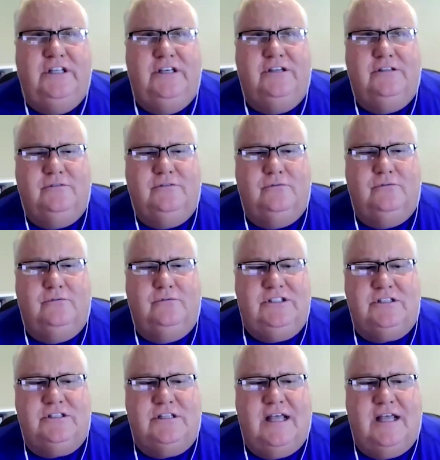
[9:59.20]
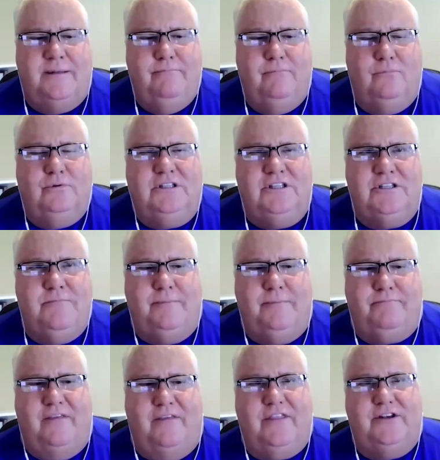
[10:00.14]
COVID? What is that? What
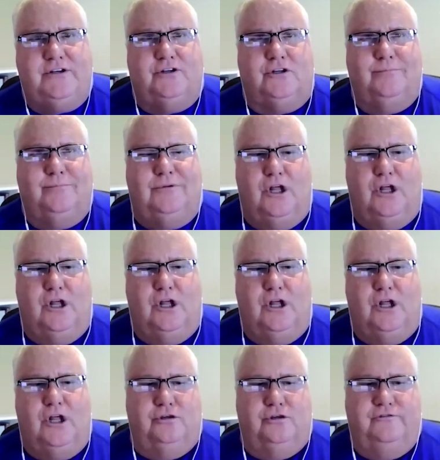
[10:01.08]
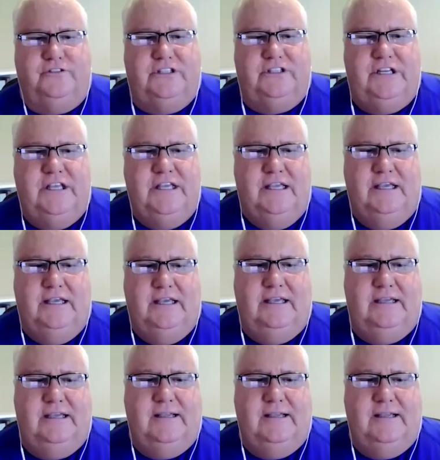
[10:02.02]
is meant by the term long COVID?